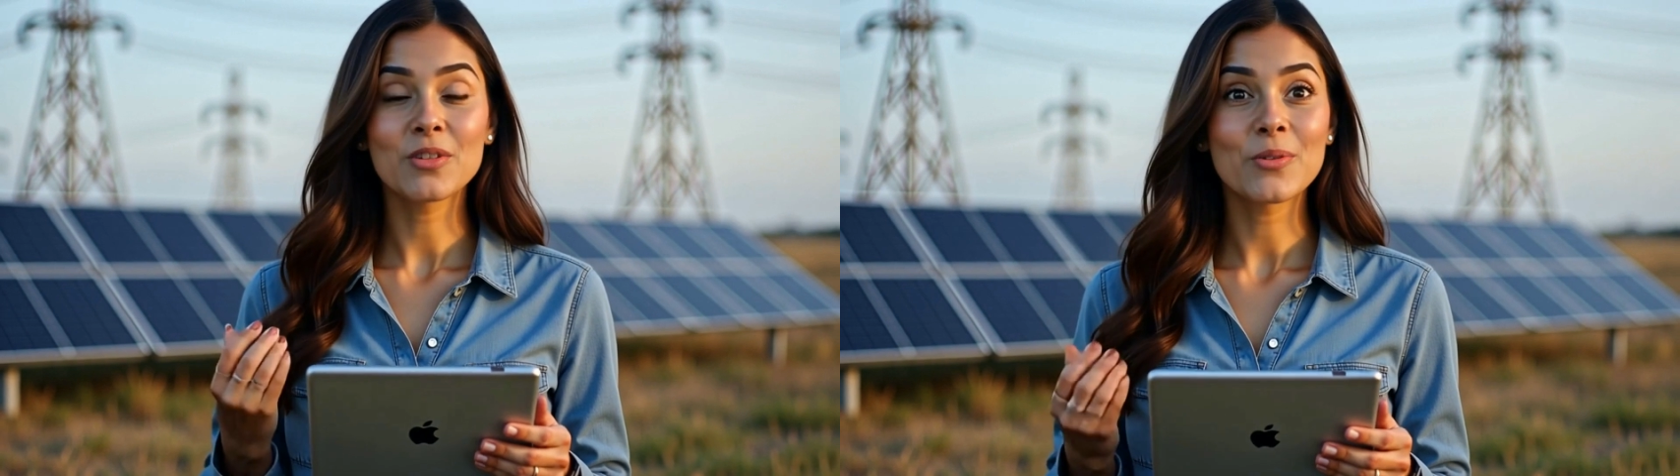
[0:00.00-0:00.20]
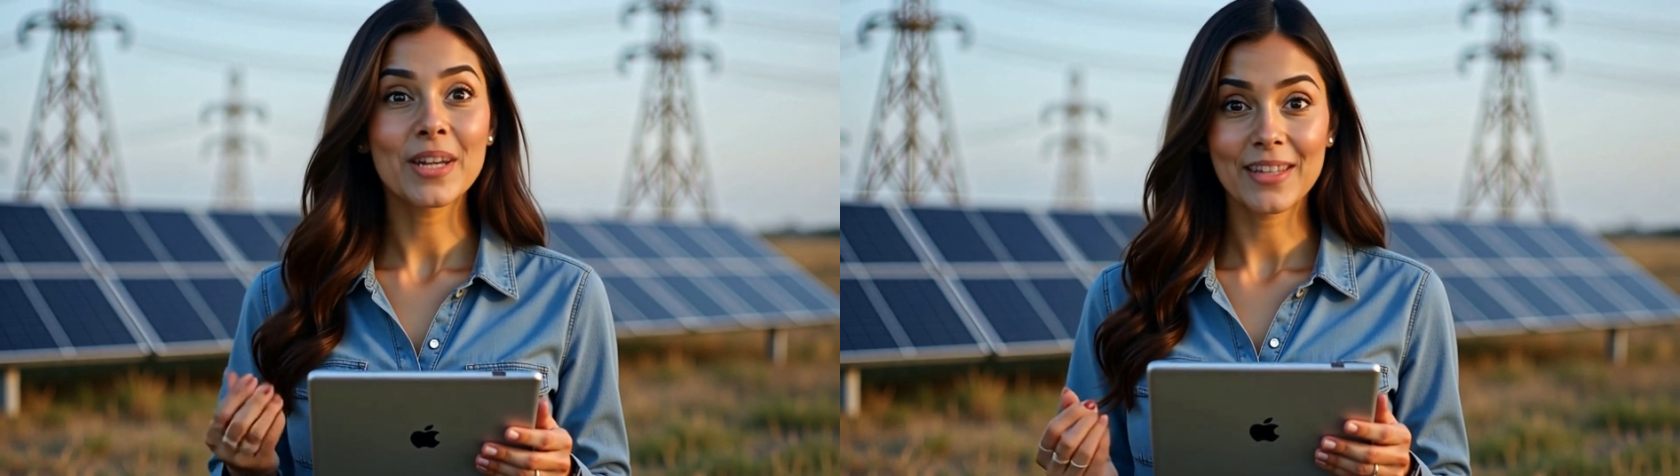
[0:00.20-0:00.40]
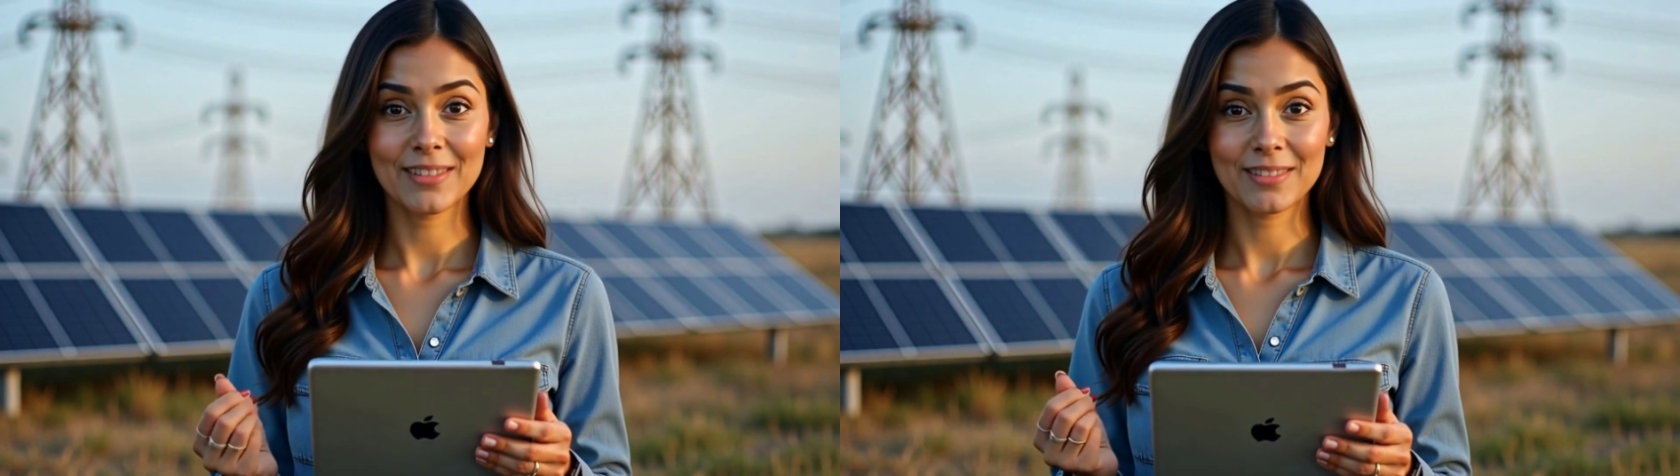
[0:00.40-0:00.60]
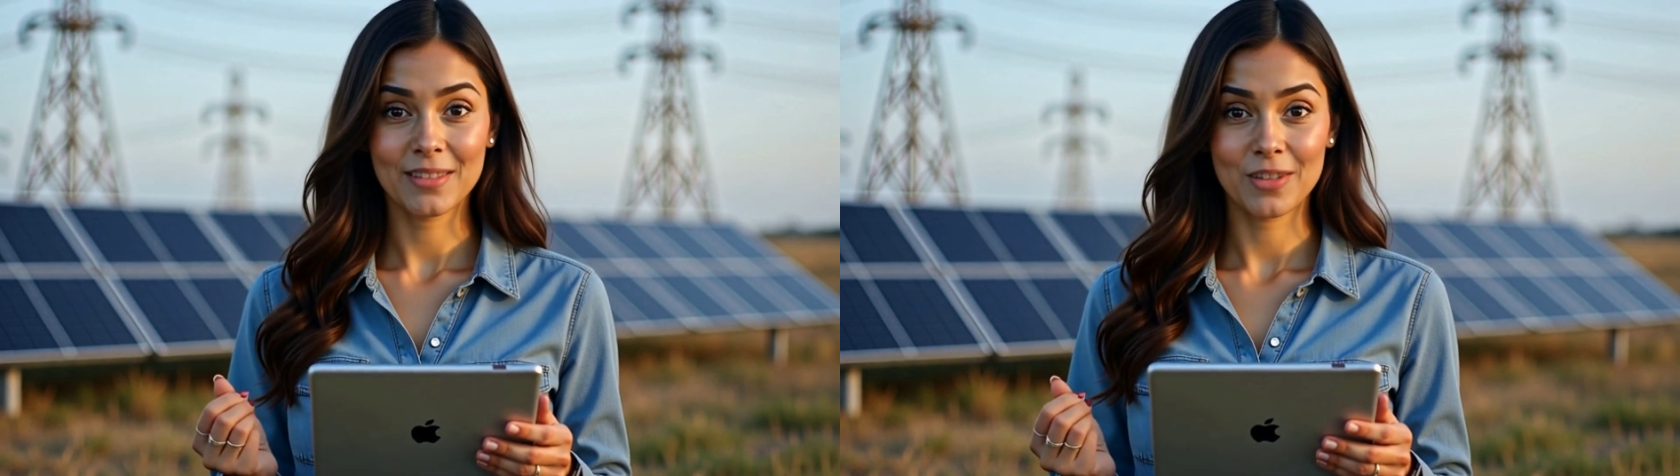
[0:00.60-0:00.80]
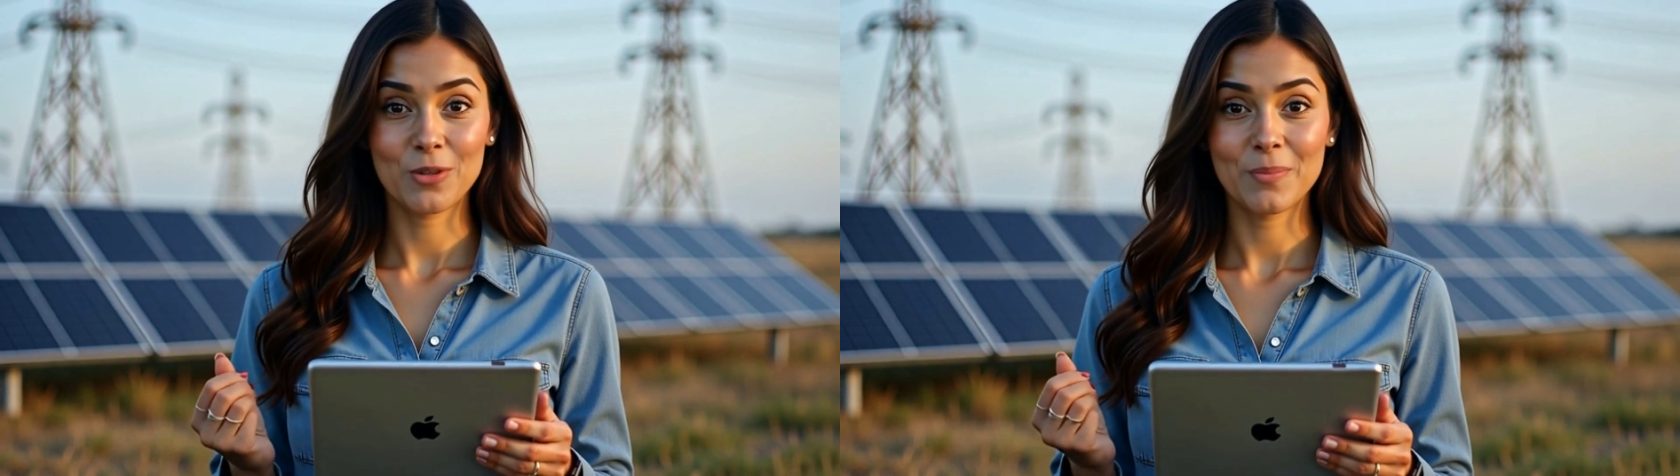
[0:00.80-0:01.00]
3.
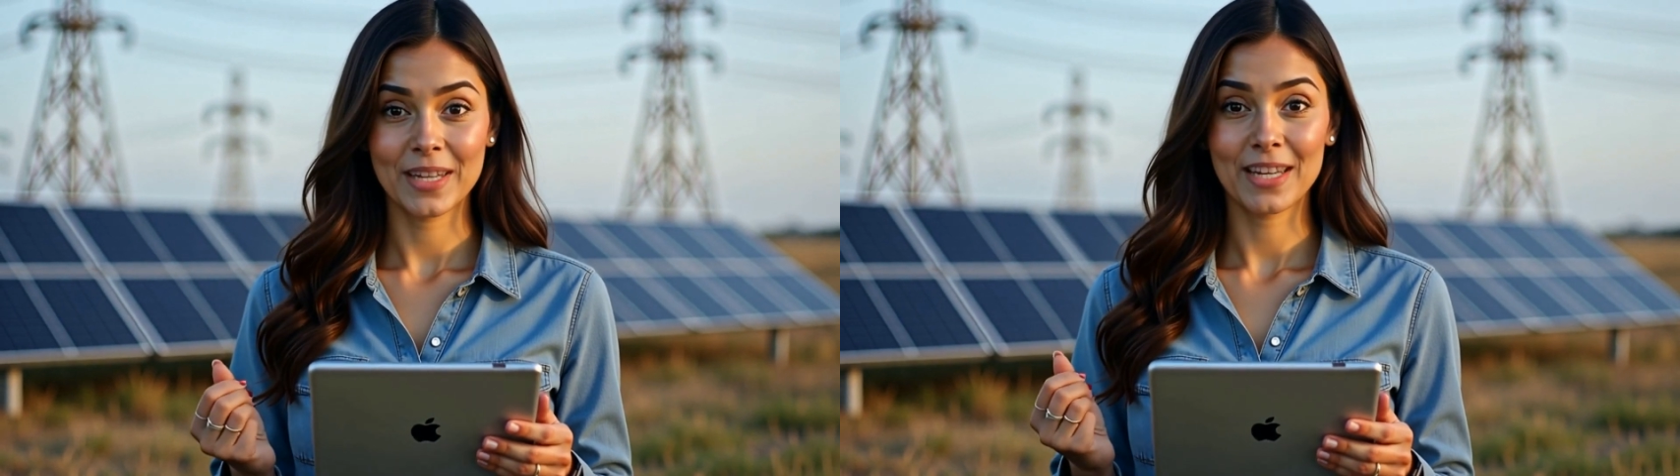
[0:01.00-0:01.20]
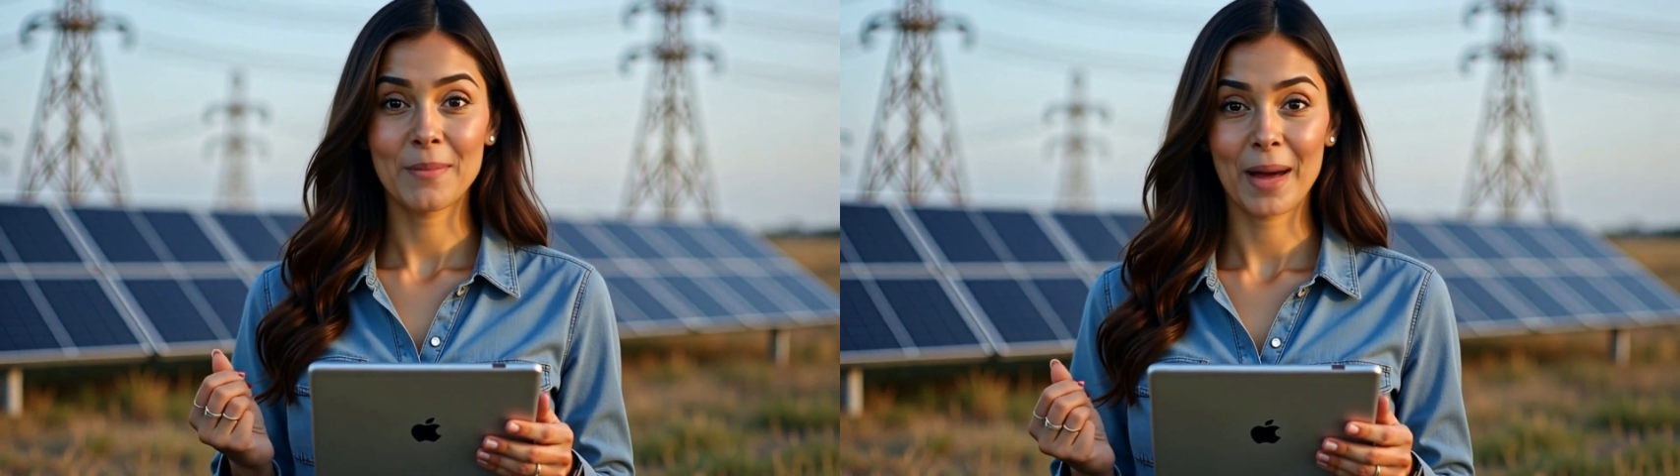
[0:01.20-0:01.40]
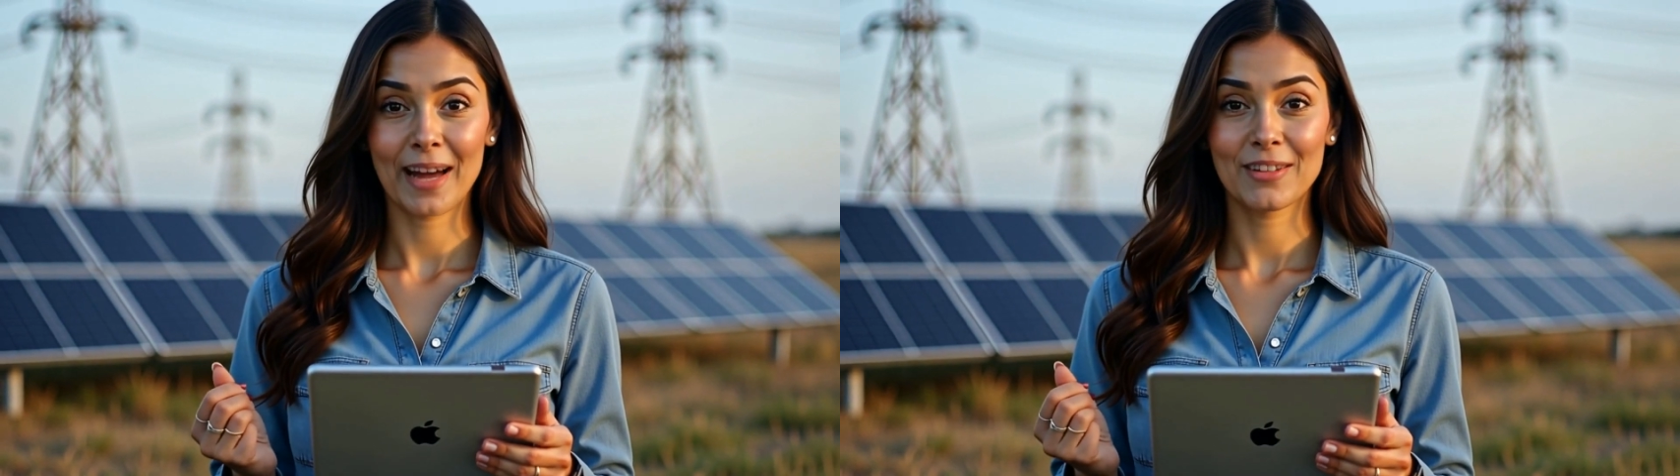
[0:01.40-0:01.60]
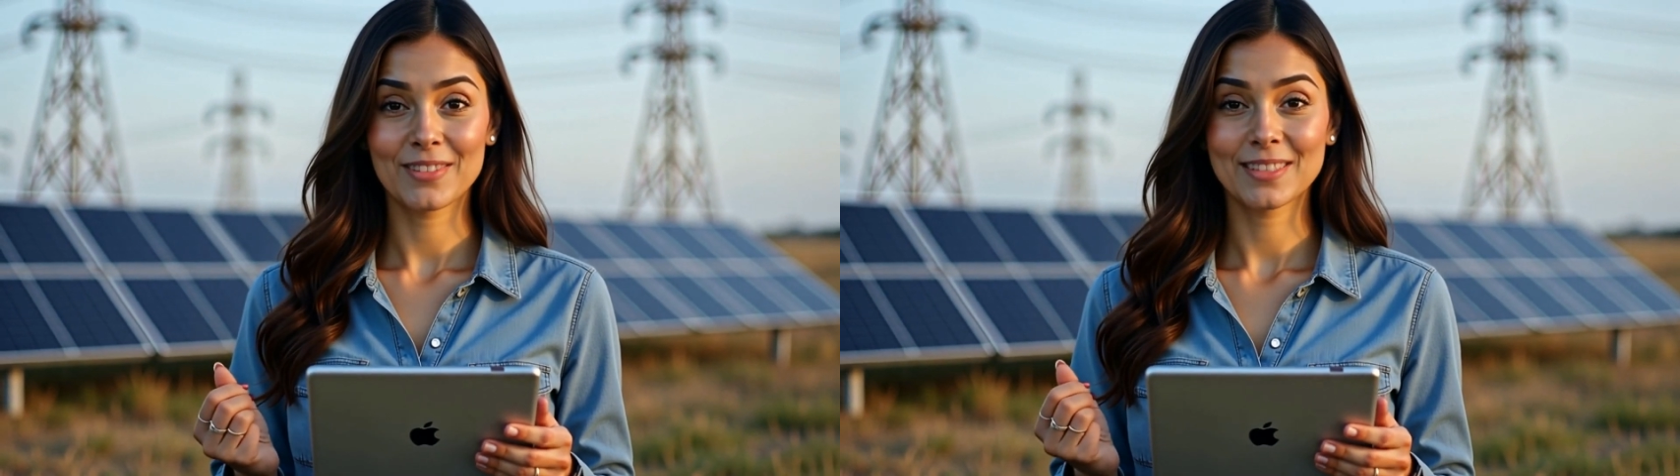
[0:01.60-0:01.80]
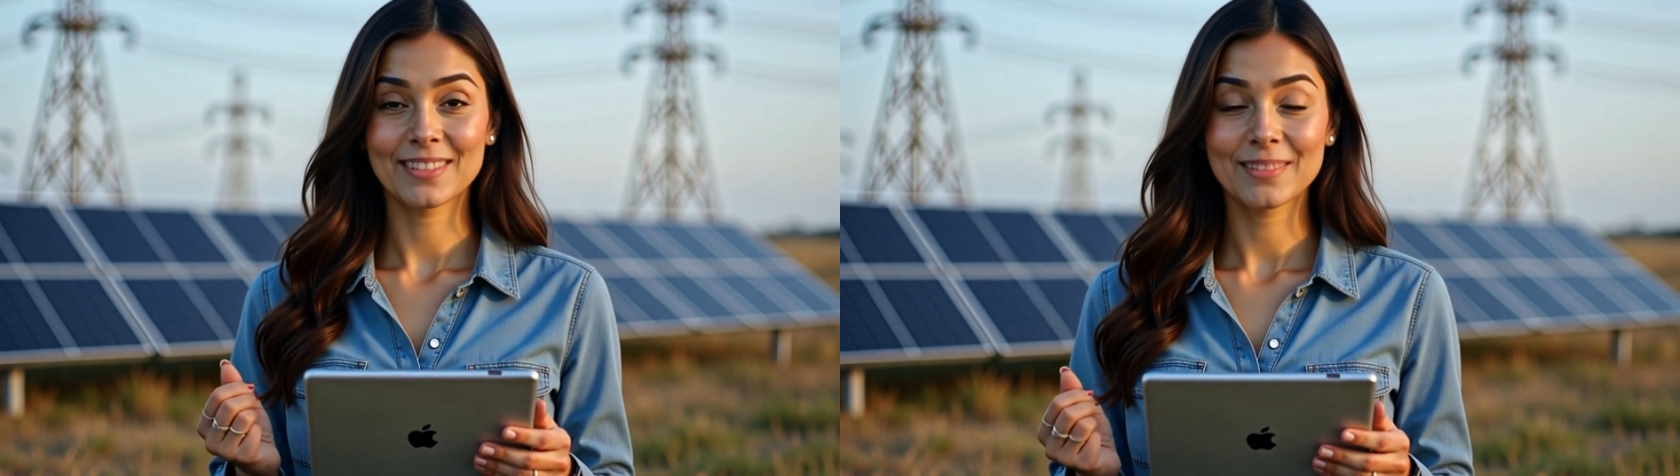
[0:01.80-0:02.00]
Humidity
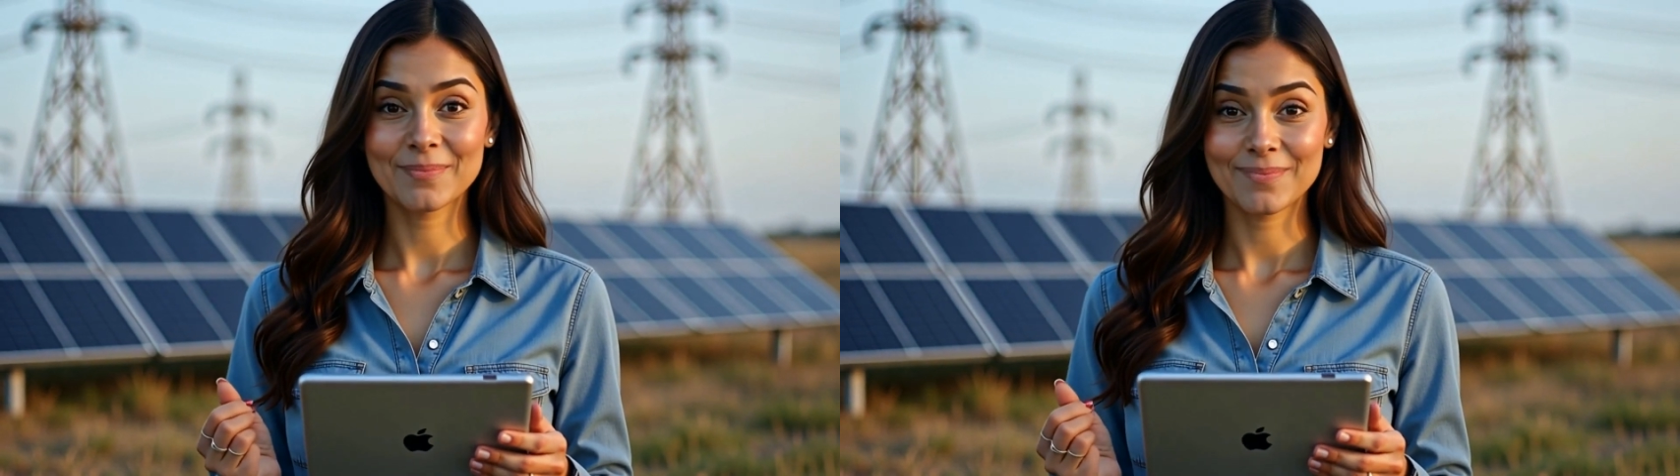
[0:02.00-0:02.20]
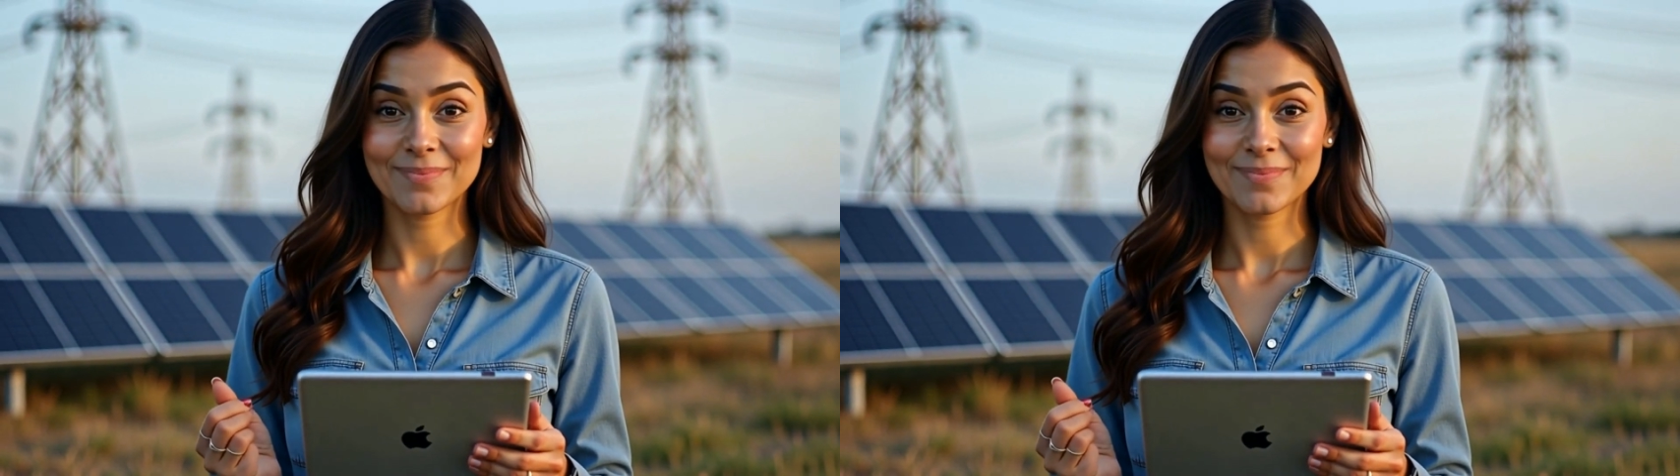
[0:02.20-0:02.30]
patterns.